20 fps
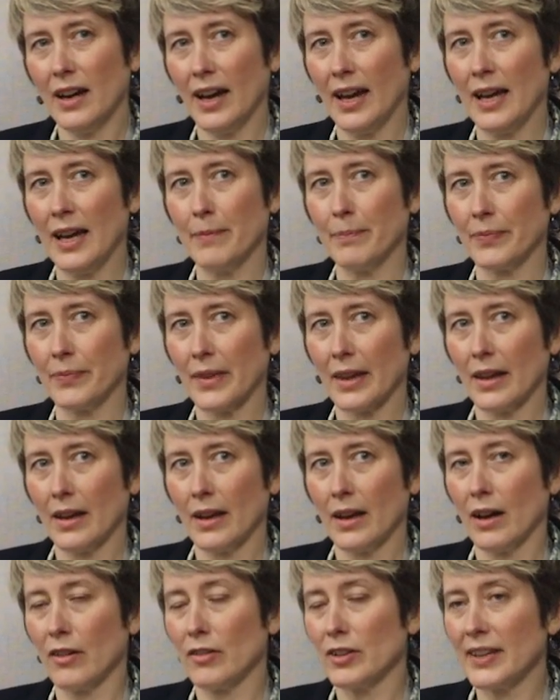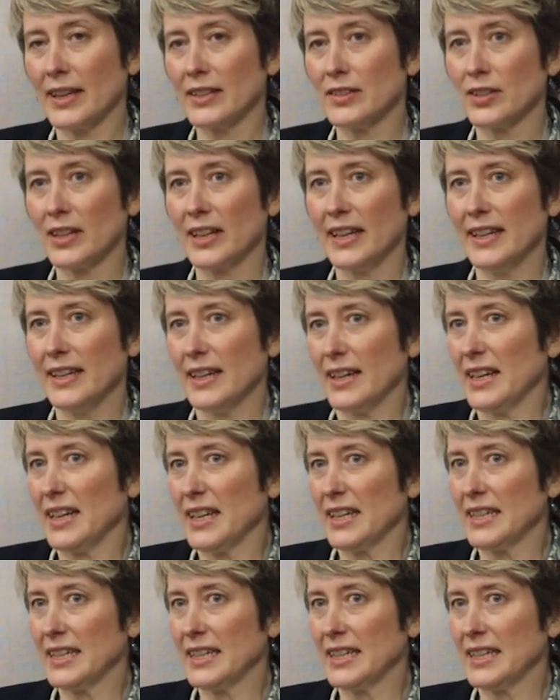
are essentially